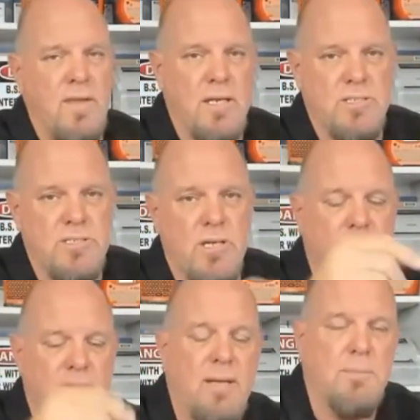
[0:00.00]
is
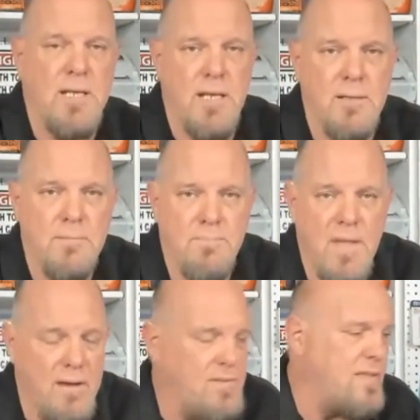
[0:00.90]
self-laminating.
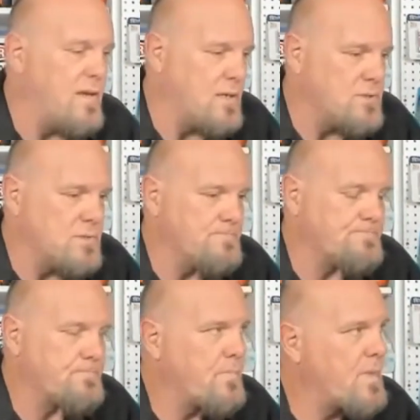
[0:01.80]
Everything is.
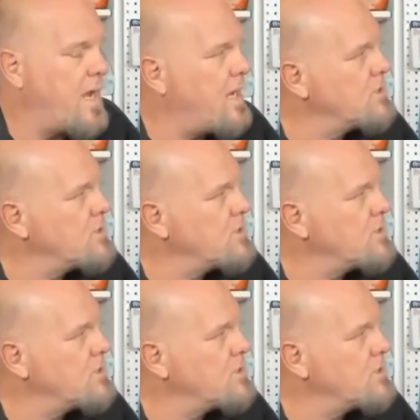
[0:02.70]
And